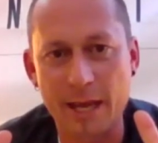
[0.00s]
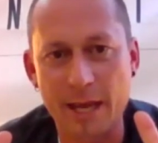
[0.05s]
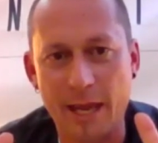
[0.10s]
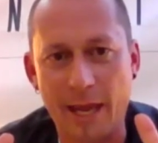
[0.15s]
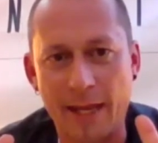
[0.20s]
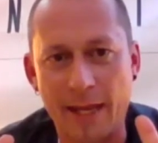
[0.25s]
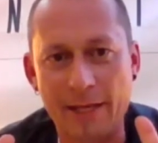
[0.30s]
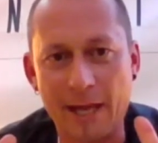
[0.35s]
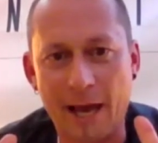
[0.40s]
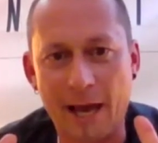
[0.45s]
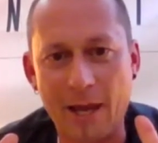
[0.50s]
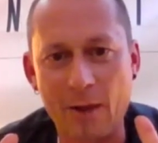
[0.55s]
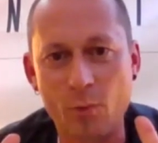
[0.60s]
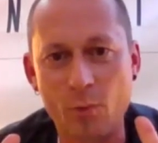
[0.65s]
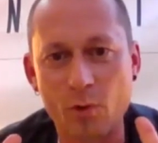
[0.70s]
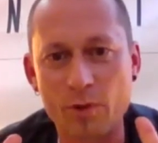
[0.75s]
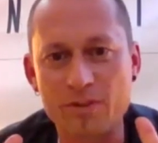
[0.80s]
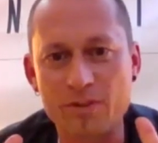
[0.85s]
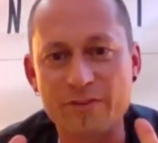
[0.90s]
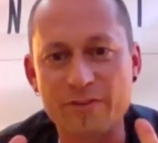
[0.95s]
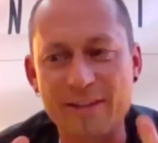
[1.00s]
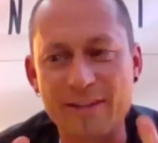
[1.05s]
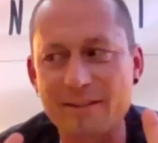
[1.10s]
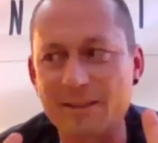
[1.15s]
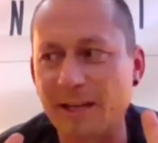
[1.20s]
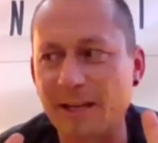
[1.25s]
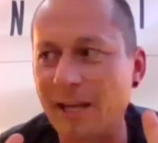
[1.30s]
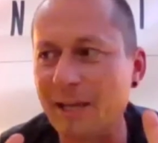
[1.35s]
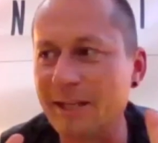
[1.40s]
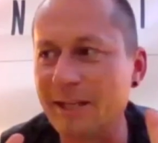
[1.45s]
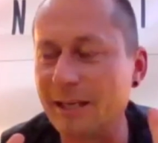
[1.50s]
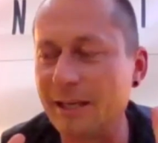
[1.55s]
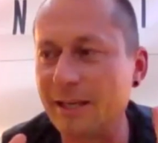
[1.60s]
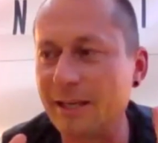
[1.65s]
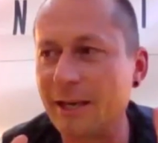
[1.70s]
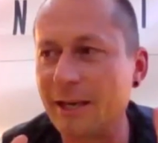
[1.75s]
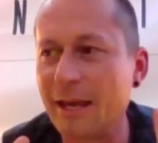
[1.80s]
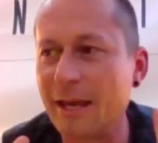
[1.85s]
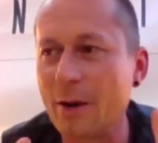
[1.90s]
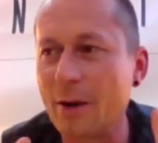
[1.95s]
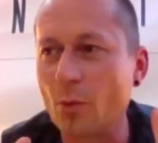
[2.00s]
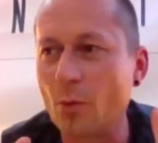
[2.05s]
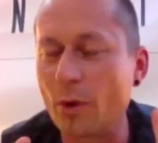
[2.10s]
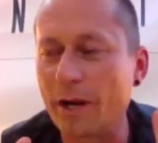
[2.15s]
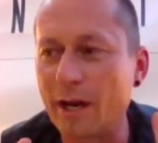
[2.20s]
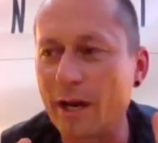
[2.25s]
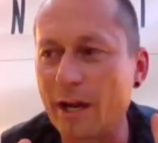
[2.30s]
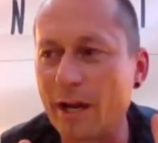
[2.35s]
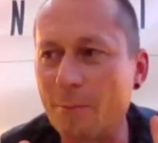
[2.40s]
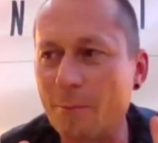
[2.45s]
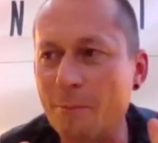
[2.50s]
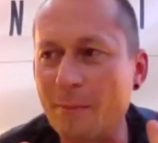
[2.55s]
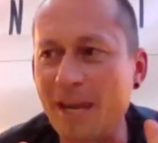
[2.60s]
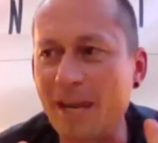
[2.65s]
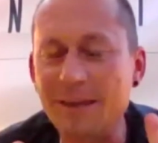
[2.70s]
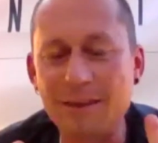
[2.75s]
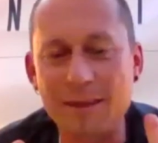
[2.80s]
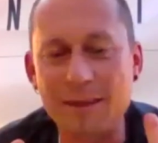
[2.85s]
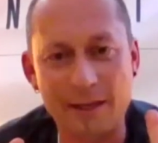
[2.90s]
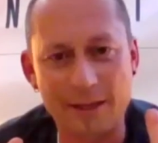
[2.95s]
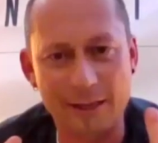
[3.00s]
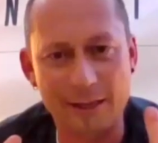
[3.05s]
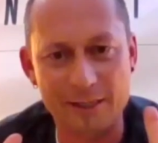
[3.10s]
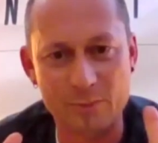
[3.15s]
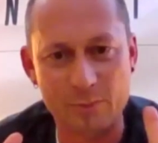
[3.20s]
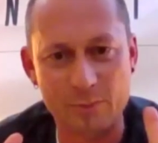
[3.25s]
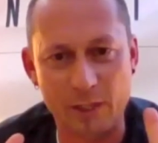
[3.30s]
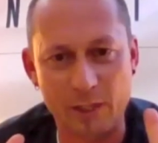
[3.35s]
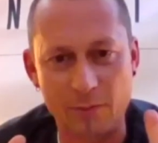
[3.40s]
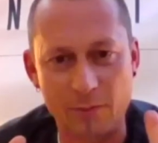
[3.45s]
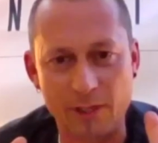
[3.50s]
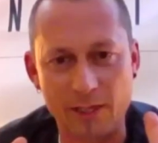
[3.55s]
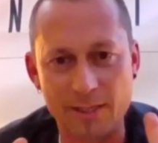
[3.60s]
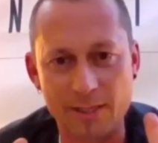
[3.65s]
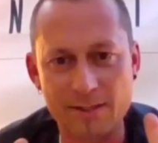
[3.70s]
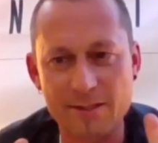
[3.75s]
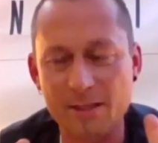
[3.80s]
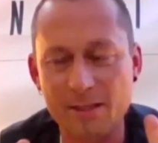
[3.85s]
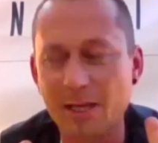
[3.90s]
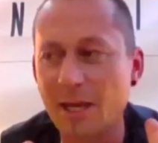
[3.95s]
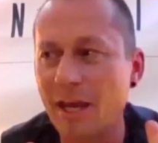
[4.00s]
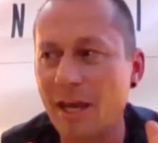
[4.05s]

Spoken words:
And I was fascinated when I made that experience.